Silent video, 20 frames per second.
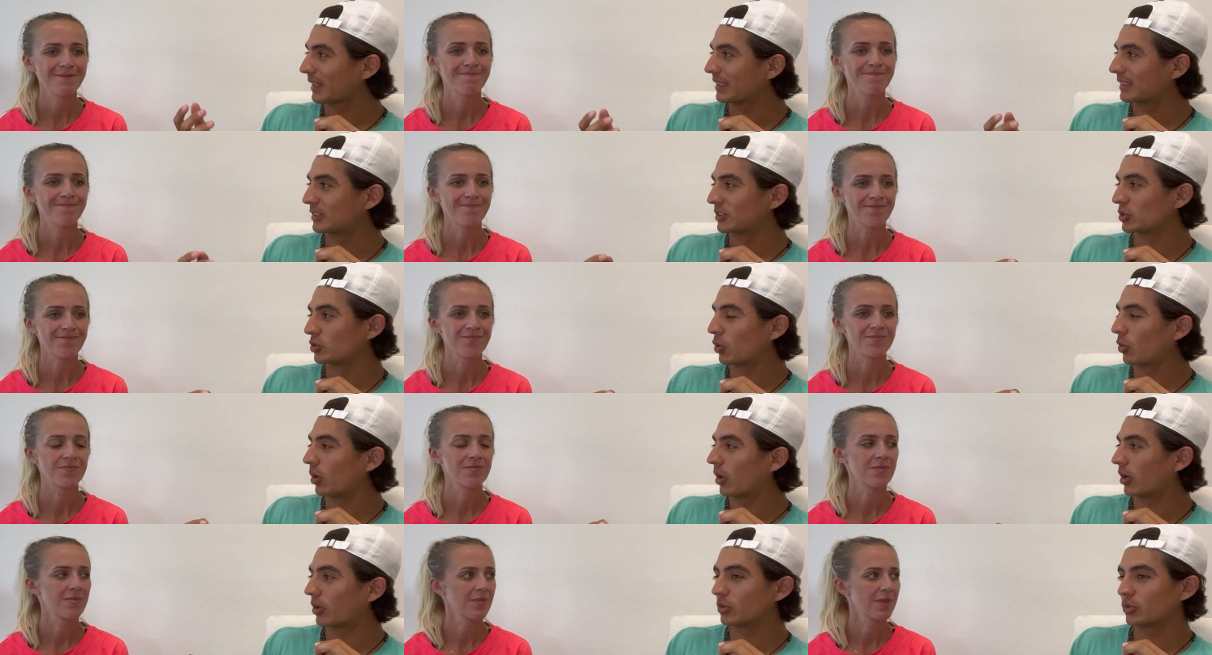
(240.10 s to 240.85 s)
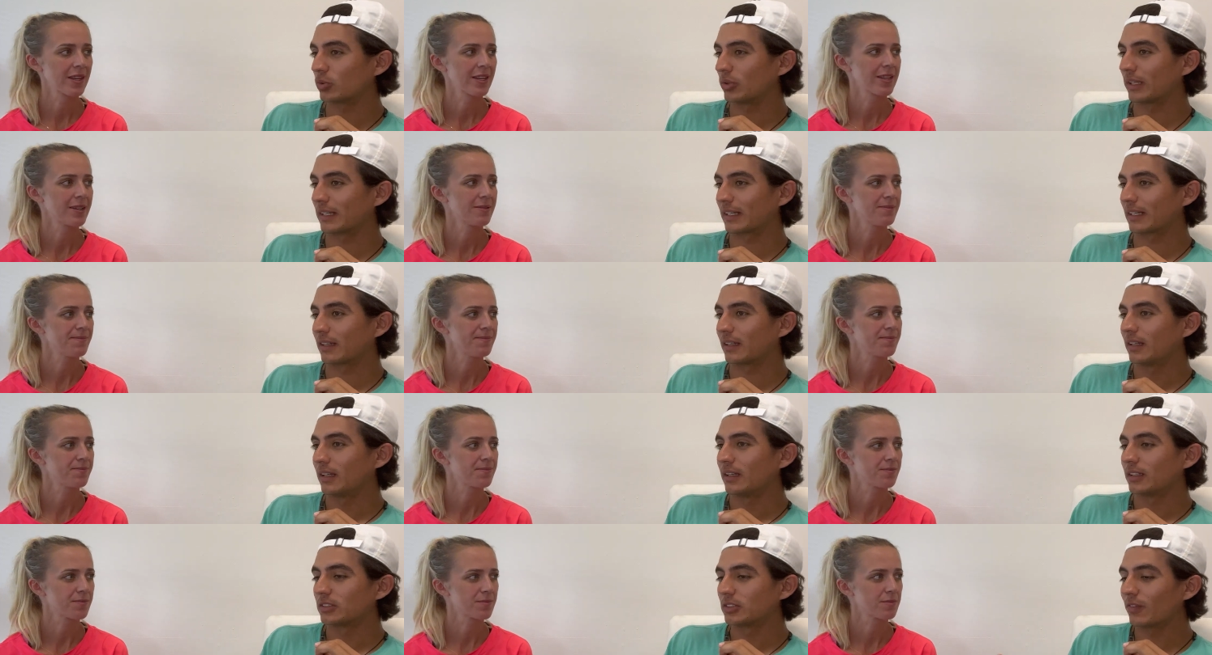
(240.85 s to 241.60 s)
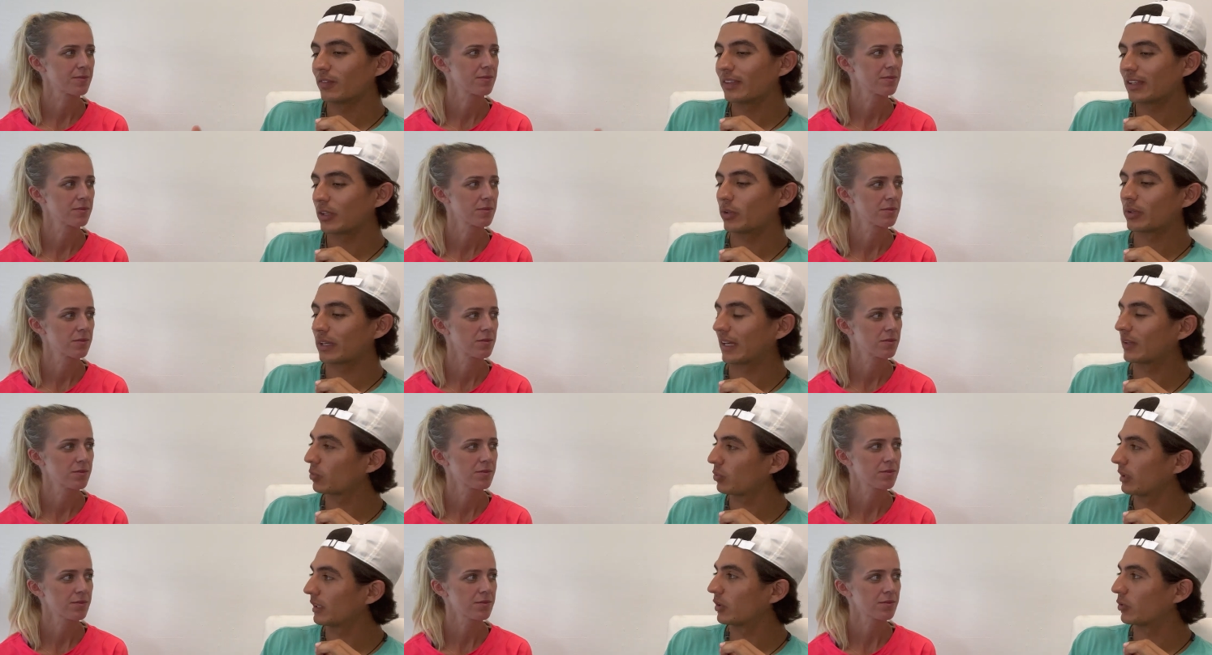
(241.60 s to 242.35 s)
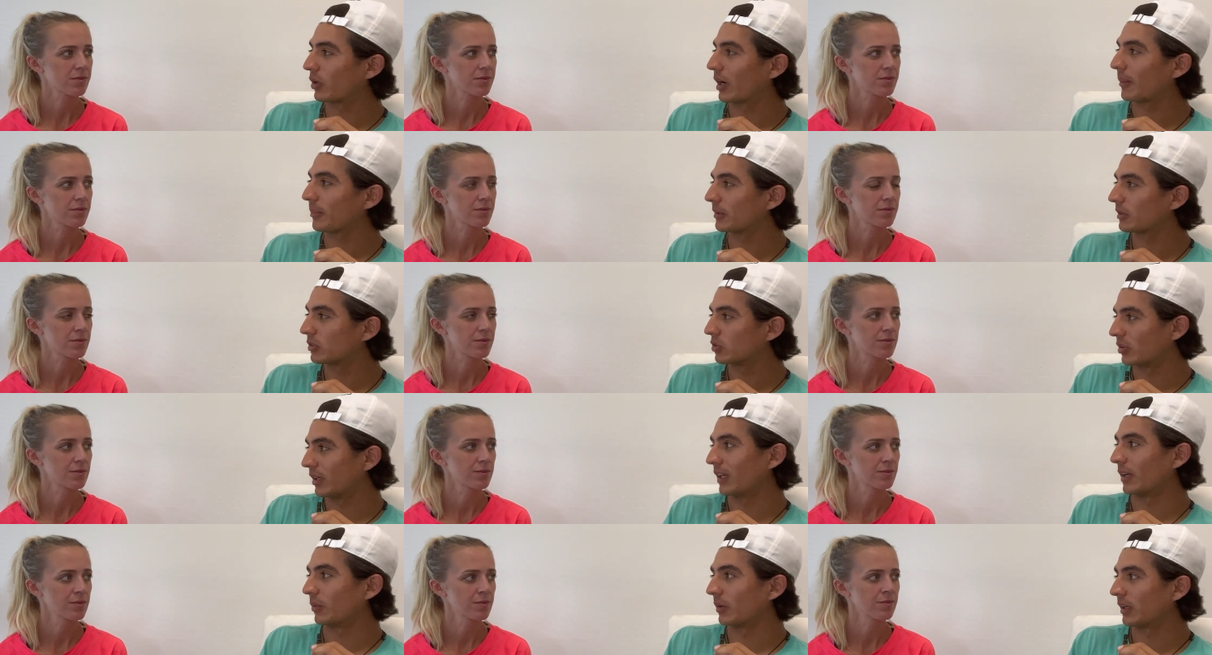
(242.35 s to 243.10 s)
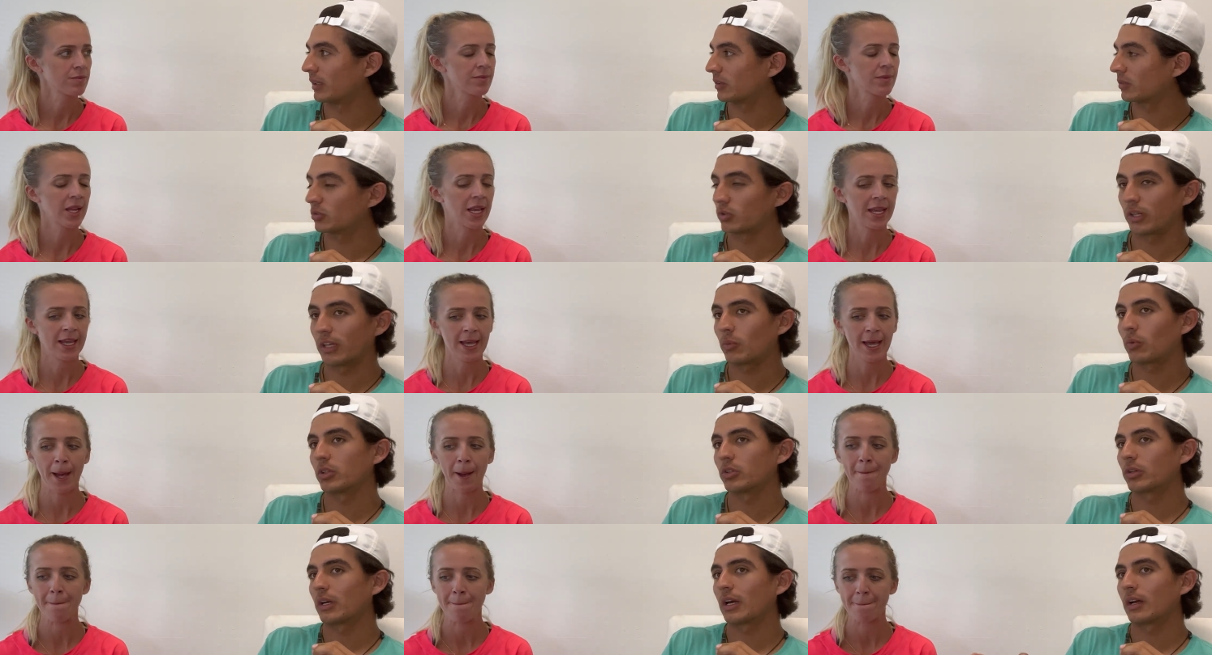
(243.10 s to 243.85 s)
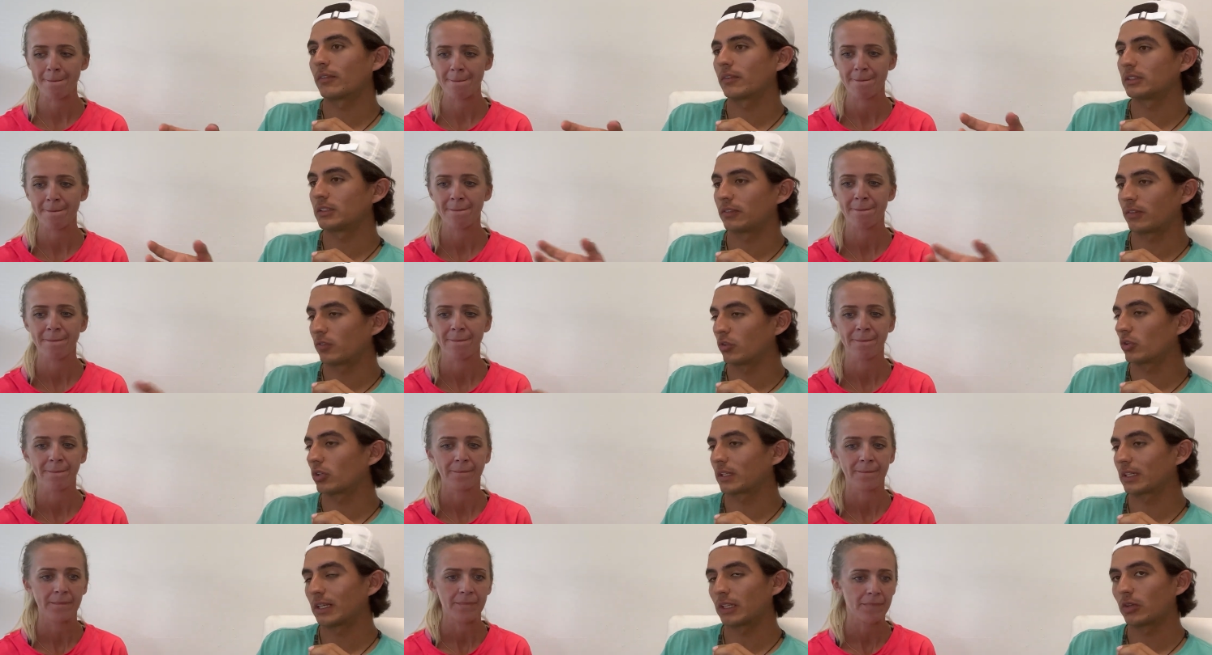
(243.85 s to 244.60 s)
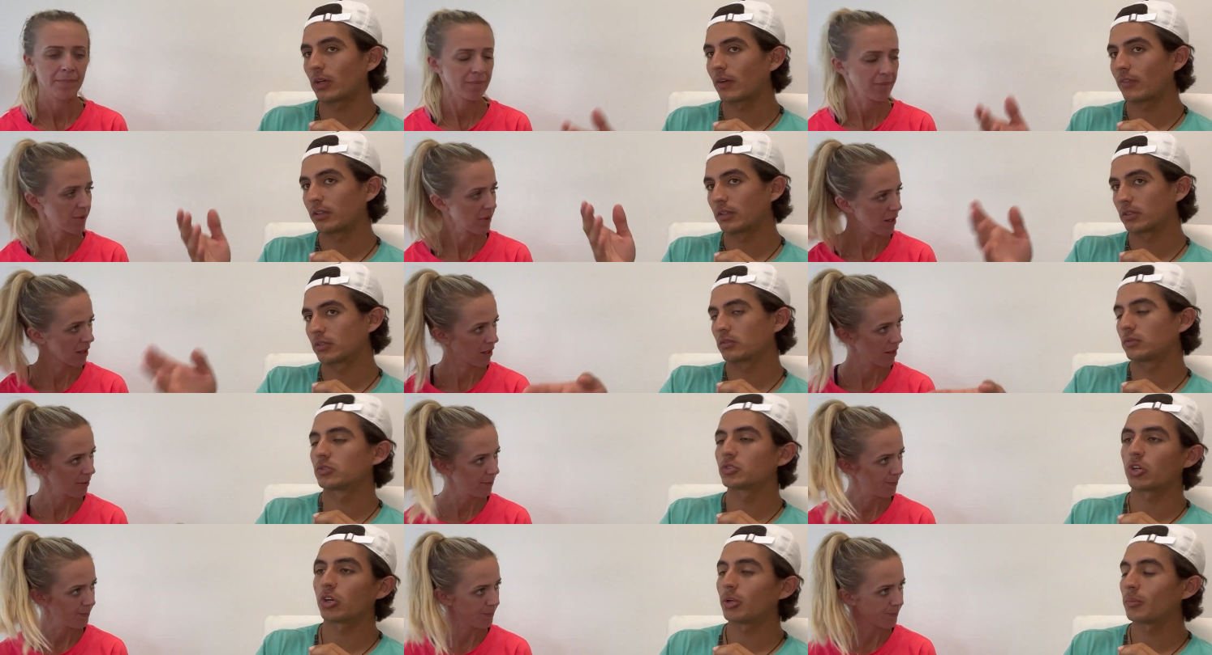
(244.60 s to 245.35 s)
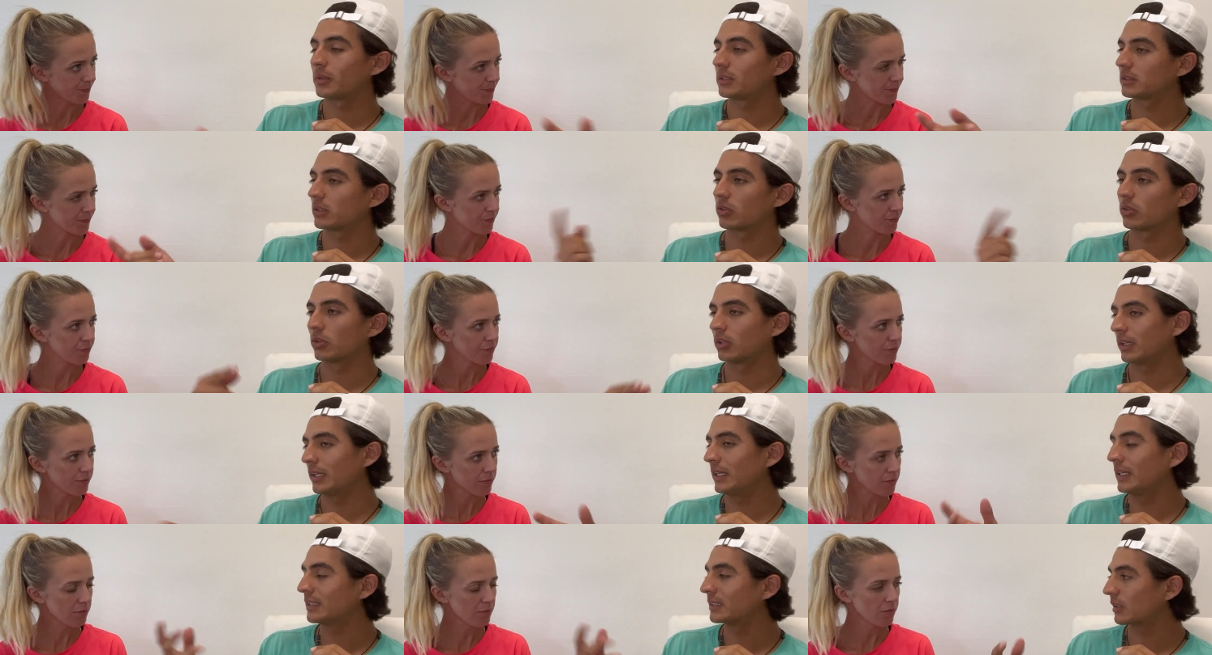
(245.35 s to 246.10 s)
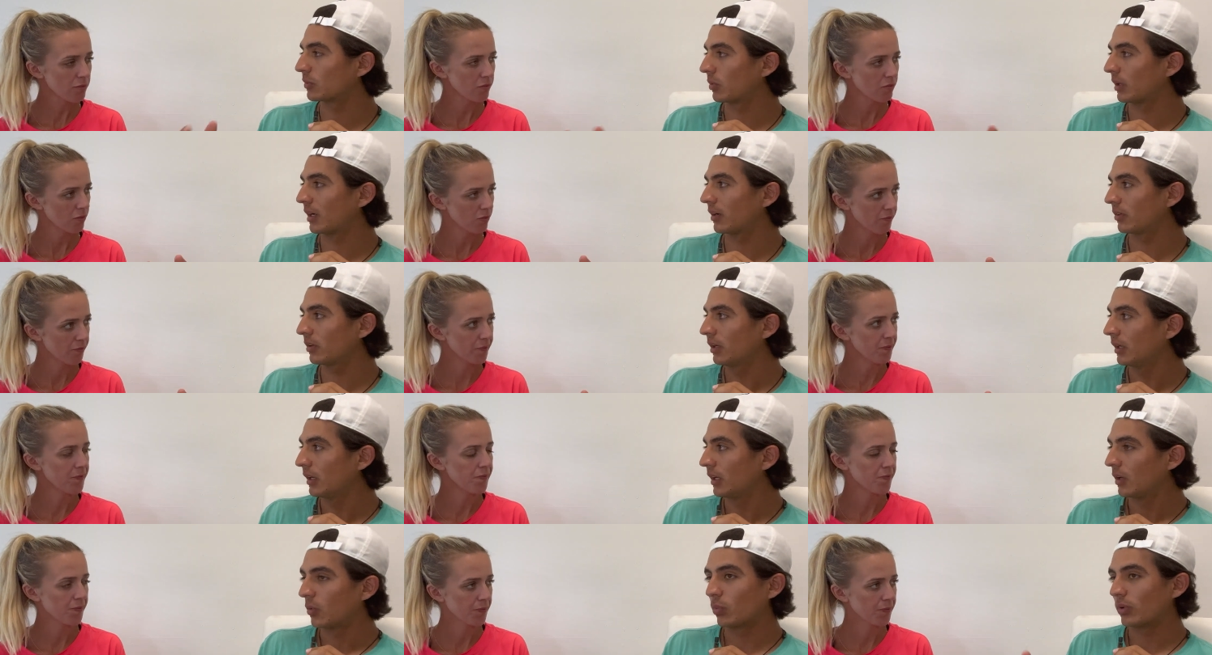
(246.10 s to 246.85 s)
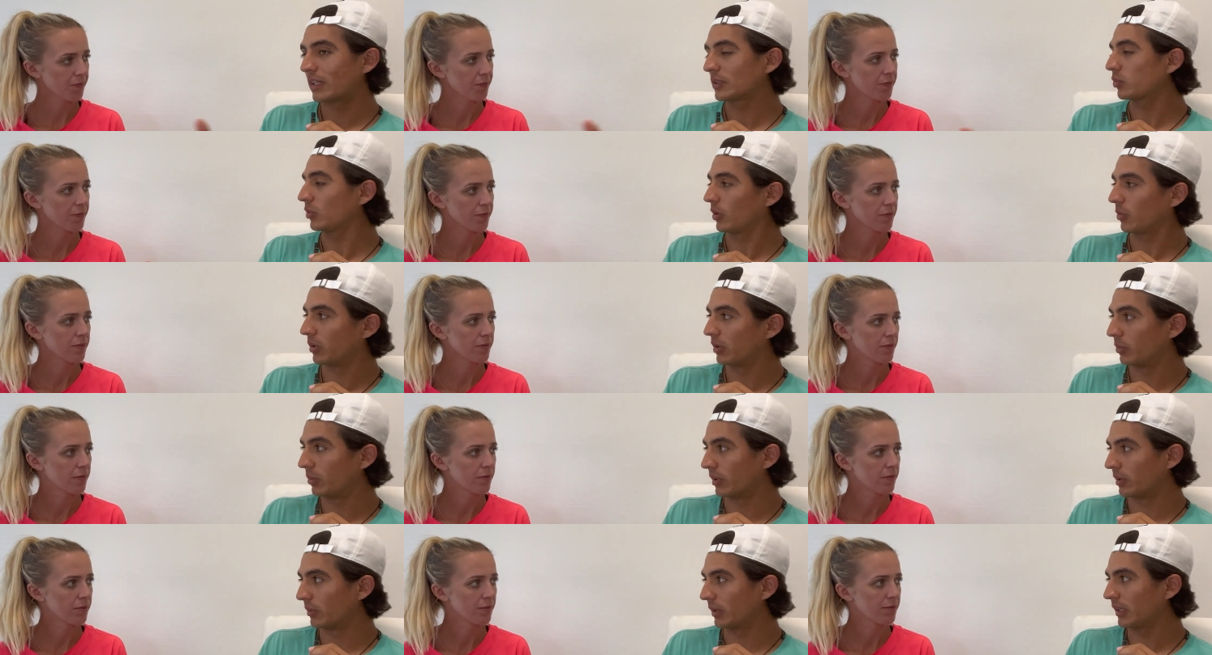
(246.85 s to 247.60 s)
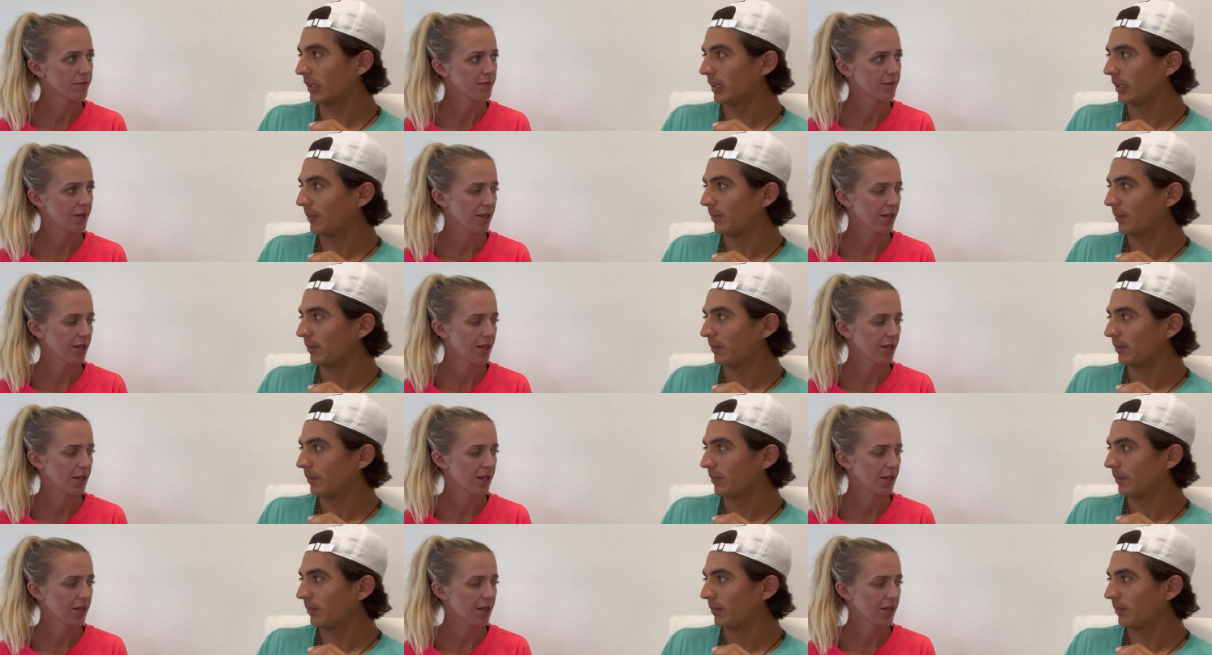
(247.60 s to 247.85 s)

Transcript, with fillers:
Speaker 1: It's so hard to like, something that you can't really grab today, right? Today what you have is, if you're a kid, you have the tournaments or the leagues and whatever. Well, that's what you want to win, right?